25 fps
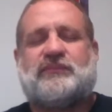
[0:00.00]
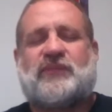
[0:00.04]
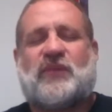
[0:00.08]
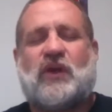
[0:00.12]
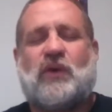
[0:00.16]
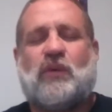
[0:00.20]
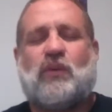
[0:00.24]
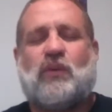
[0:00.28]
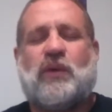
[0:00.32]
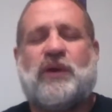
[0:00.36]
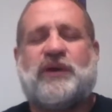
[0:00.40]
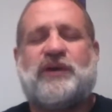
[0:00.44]

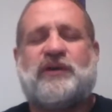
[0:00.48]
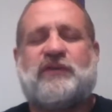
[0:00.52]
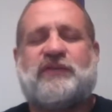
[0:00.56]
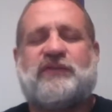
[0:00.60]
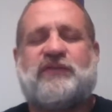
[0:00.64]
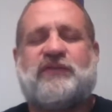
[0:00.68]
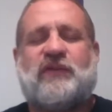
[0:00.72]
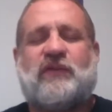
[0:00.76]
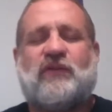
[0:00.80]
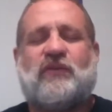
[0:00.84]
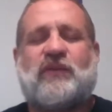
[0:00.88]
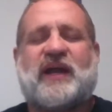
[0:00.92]
A
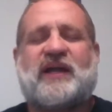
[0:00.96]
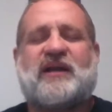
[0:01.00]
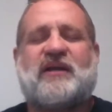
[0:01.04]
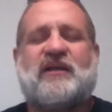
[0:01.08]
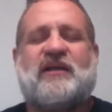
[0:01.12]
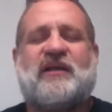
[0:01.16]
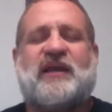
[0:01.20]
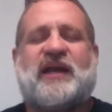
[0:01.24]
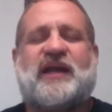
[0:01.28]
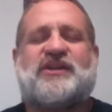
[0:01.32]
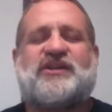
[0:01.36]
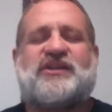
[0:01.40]
wonderful
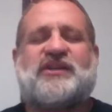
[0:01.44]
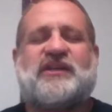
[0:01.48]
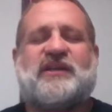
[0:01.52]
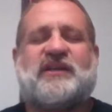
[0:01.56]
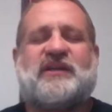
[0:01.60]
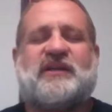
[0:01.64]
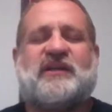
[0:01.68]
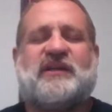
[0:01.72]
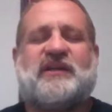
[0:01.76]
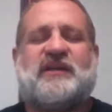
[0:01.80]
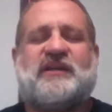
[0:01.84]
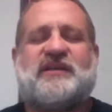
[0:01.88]

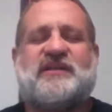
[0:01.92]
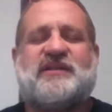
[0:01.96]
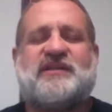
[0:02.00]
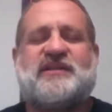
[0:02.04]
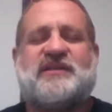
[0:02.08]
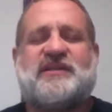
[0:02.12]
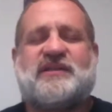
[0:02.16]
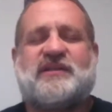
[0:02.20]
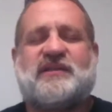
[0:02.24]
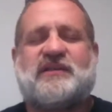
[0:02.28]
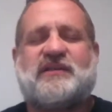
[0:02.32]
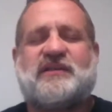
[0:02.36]
recollection
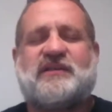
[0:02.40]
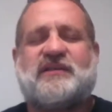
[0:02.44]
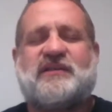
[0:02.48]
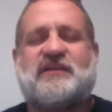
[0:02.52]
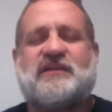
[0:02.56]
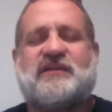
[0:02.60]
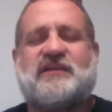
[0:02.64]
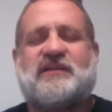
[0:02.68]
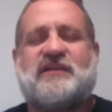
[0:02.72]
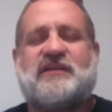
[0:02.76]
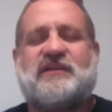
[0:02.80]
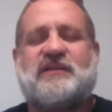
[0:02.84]
is
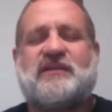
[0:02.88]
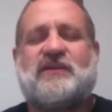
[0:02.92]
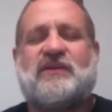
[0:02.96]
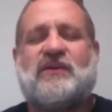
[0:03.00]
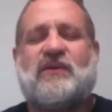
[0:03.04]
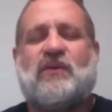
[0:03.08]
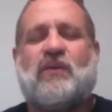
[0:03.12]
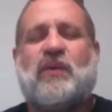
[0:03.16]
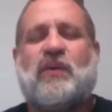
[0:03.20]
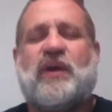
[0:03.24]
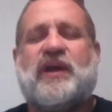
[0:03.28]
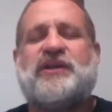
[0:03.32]

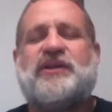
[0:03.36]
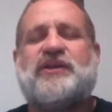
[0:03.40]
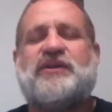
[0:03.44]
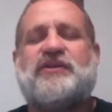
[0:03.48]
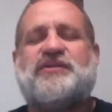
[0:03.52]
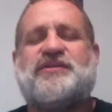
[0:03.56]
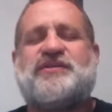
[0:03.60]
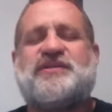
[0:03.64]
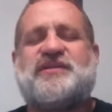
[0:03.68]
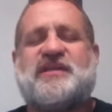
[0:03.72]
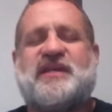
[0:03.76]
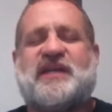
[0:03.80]
when
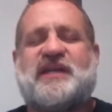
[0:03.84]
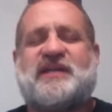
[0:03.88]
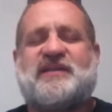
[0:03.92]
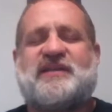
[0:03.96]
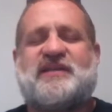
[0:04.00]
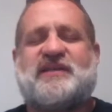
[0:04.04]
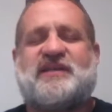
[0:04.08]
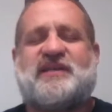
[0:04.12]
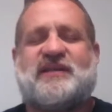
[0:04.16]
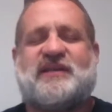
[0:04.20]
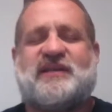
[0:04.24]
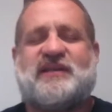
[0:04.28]
you
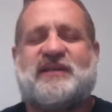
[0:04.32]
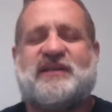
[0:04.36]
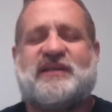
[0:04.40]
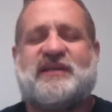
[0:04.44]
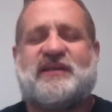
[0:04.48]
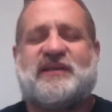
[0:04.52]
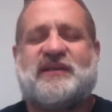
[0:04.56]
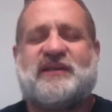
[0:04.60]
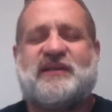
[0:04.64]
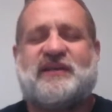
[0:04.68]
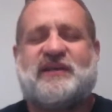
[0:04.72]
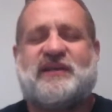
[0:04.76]
sit,
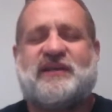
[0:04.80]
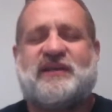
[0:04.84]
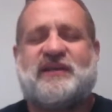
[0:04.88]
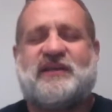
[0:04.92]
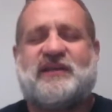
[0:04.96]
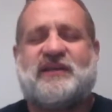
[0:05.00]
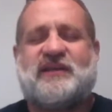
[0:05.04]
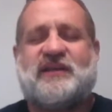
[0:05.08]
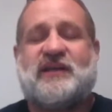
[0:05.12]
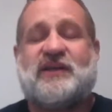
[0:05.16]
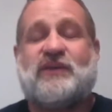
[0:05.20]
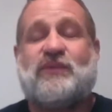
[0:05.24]

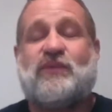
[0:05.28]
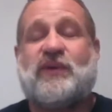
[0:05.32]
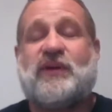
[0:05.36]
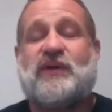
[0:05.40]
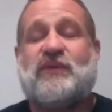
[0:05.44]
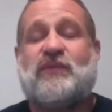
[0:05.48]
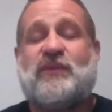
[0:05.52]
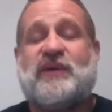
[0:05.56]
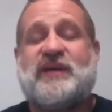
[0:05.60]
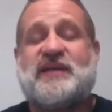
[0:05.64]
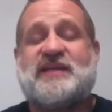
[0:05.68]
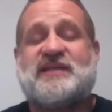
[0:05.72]
and
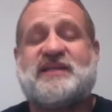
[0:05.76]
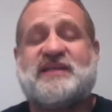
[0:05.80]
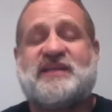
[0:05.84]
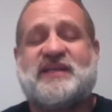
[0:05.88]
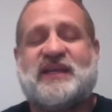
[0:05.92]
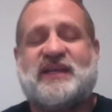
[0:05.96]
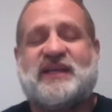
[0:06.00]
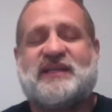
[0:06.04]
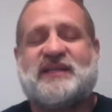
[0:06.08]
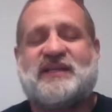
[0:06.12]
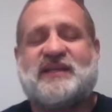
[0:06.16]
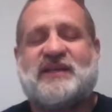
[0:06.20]
when we
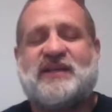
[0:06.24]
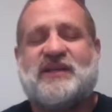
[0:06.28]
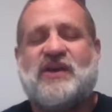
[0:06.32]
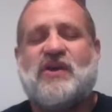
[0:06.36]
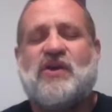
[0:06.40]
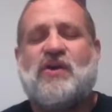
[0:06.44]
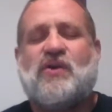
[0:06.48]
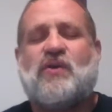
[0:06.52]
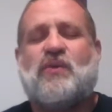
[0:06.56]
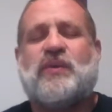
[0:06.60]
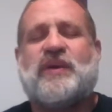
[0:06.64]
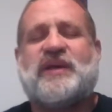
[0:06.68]
sit
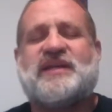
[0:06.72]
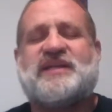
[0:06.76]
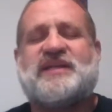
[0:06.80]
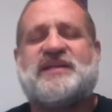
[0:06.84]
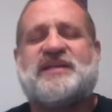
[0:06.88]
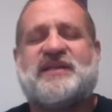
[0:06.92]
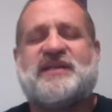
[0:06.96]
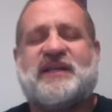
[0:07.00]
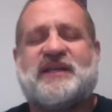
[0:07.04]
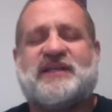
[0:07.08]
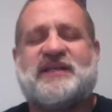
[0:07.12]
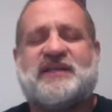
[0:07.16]

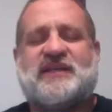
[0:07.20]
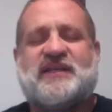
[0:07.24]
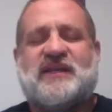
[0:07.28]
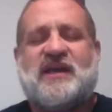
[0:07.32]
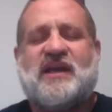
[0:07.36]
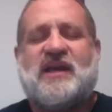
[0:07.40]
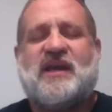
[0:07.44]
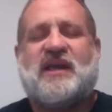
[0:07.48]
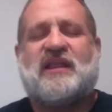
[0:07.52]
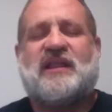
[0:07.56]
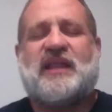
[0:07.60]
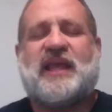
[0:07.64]

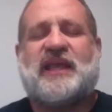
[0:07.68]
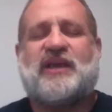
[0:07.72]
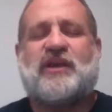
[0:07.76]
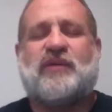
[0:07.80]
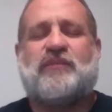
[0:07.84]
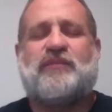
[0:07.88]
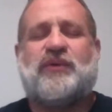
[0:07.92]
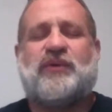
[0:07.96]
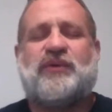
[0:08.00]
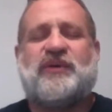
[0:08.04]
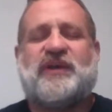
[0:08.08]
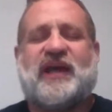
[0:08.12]
like
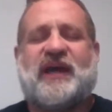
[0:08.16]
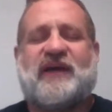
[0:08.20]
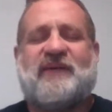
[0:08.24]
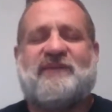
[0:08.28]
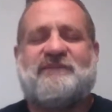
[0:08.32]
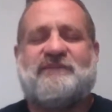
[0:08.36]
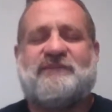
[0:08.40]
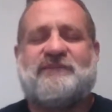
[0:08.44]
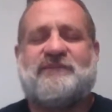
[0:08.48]
a Buddha.